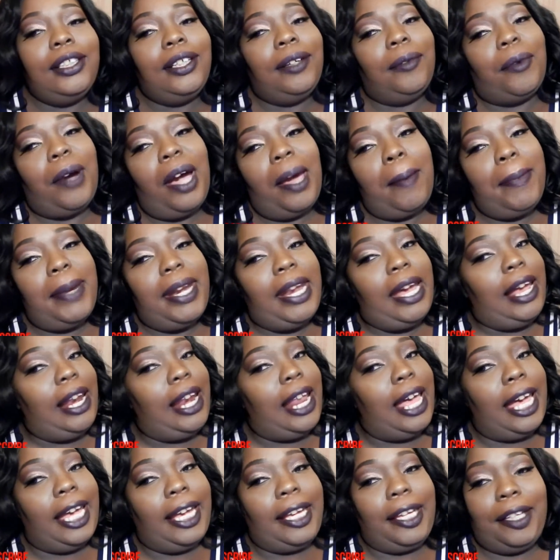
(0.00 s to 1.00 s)
Why me not
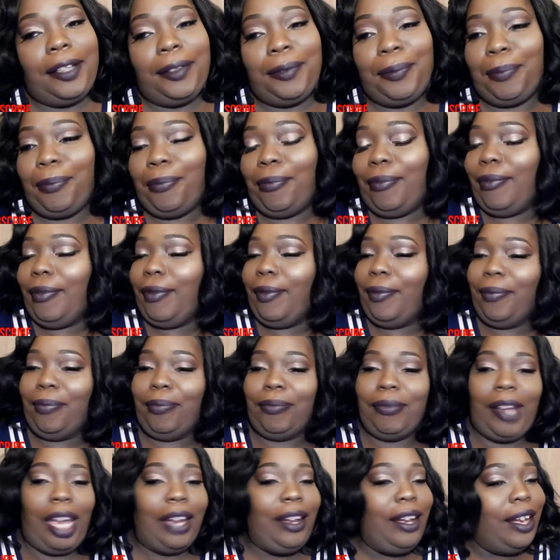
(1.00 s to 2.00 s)
lie?
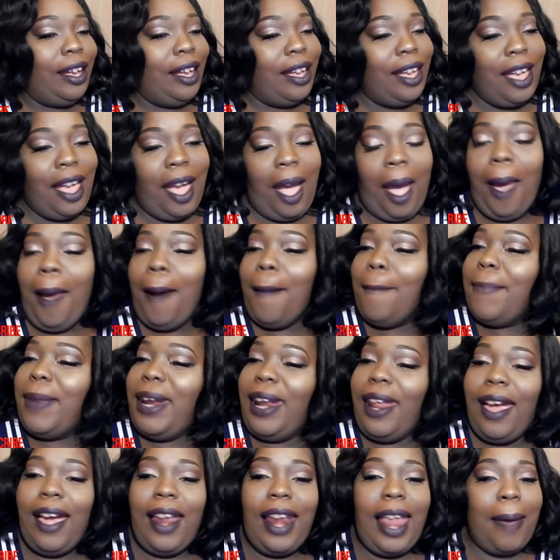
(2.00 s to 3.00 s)
Me
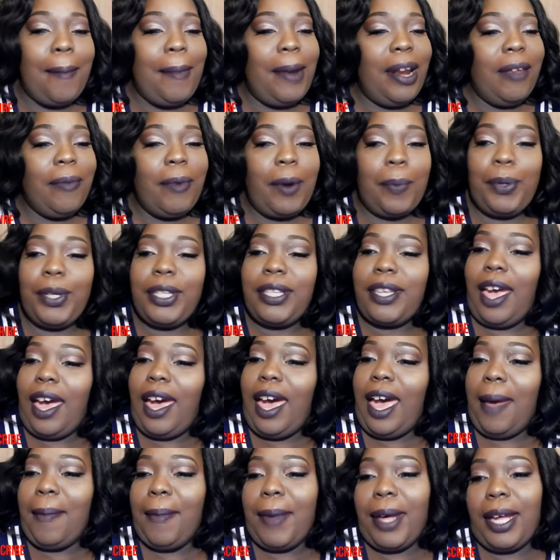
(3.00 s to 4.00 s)
not lie. Me love my pretty
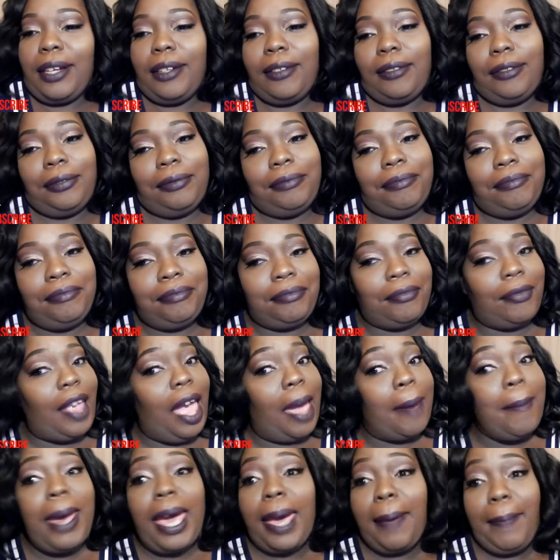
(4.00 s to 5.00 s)
eye, man.
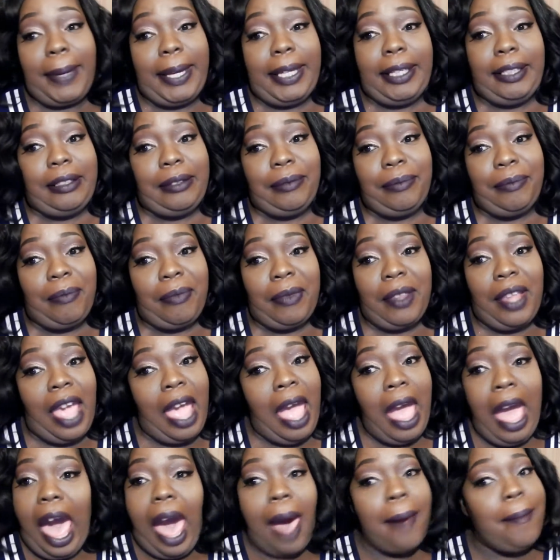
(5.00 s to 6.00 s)
I'm eye, man.
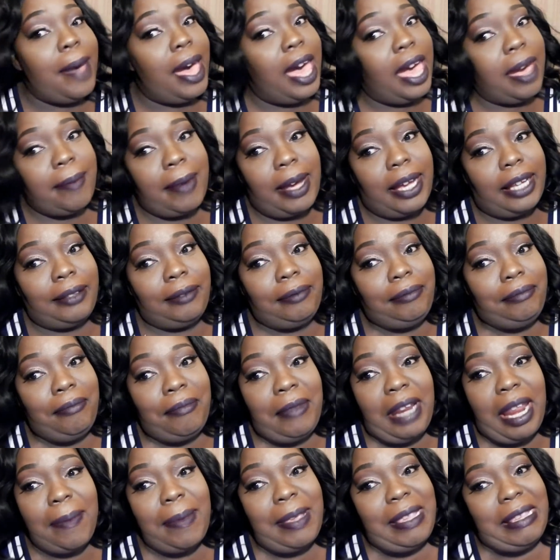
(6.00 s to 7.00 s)

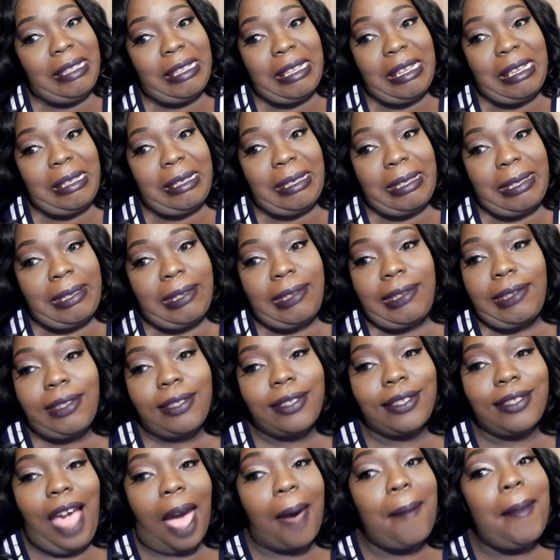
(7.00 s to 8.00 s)
Me the
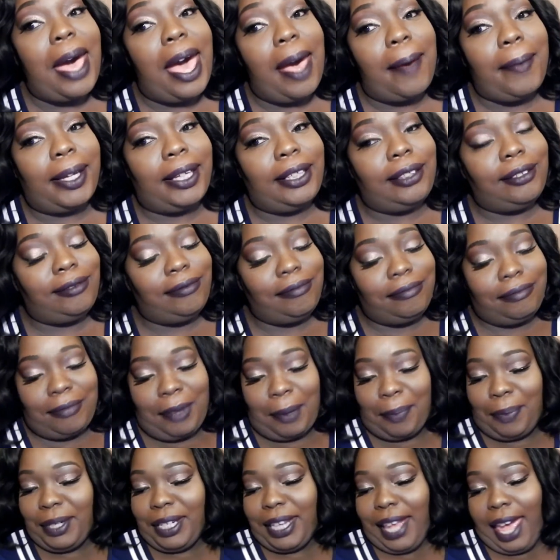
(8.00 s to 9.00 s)
business. I'm eye, man.
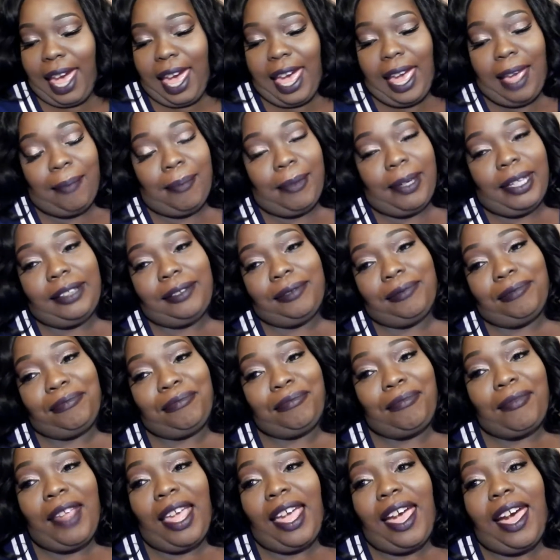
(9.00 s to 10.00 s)
My pretty eye, man.
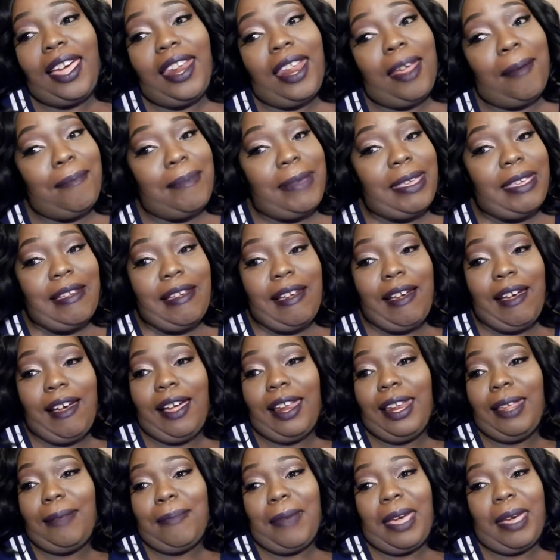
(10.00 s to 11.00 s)
I don't me
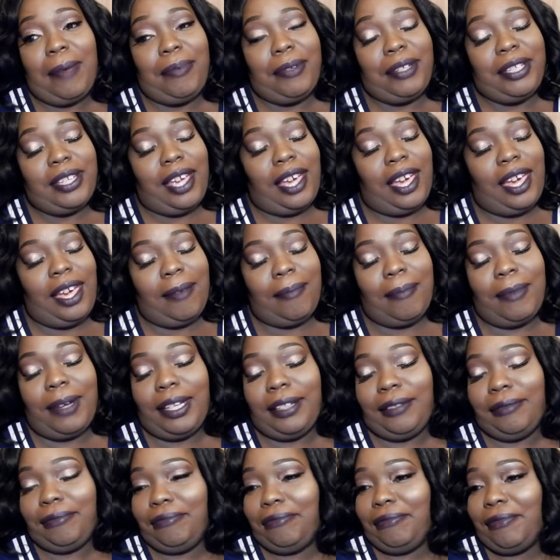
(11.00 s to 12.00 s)
calling my pretty eye,
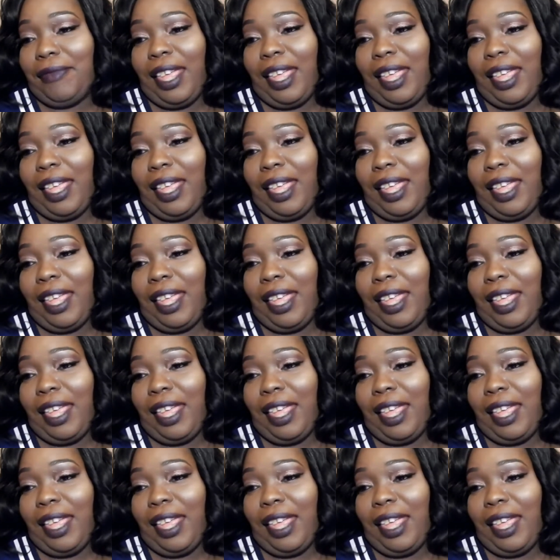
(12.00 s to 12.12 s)
man.